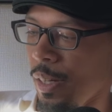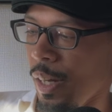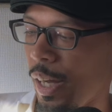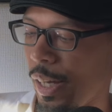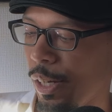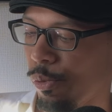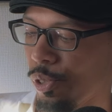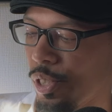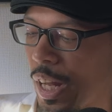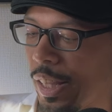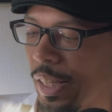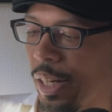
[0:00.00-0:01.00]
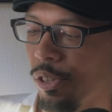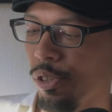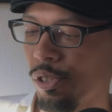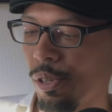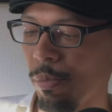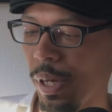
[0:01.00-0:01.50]
It was not that
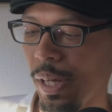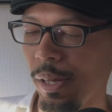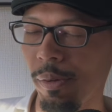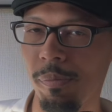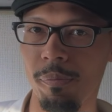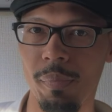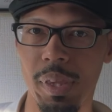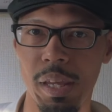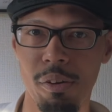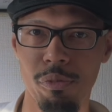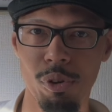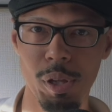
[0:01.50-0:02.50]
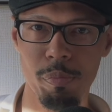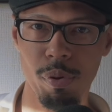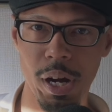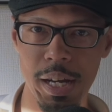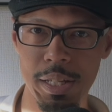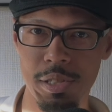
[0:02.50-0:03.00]
good to me. For the
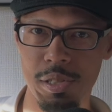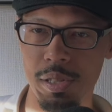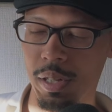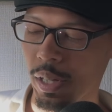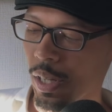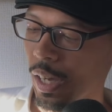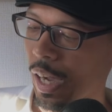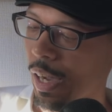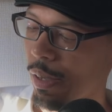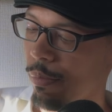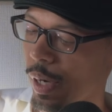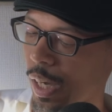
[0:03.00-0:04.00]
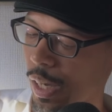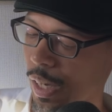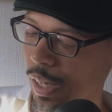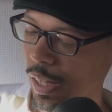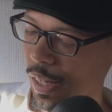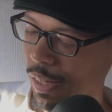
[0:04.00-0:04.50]
price, I'm
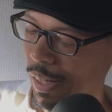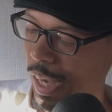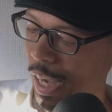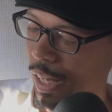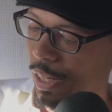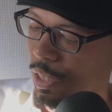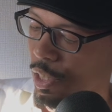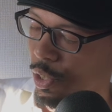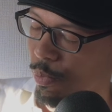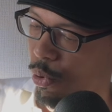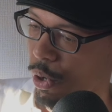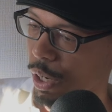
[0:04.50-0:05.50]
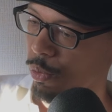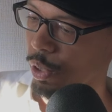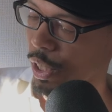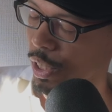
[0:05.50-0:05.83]
highly disappointed with